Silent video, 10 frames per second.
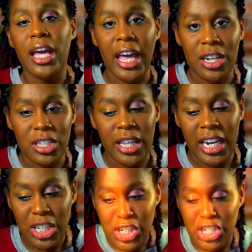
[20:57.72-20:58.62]
and let
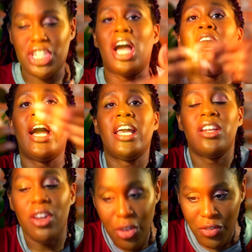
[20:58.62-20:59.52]
it
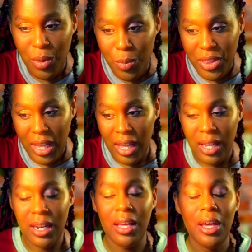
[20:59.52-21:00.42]
shine from
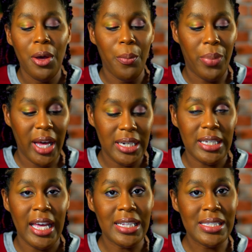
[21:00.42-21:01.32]
within, but
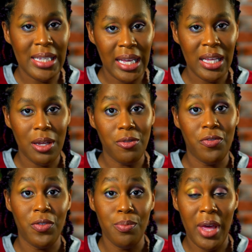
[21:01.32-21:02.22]
it did
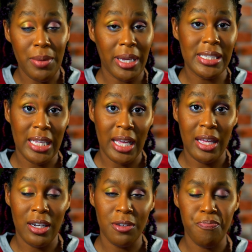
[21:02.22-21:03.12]
make my
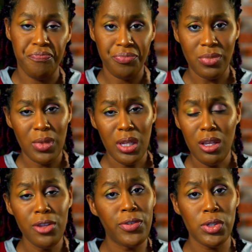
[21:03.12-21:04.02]
skin
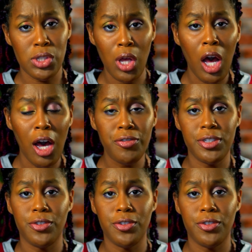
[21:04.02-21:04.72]
feel soft,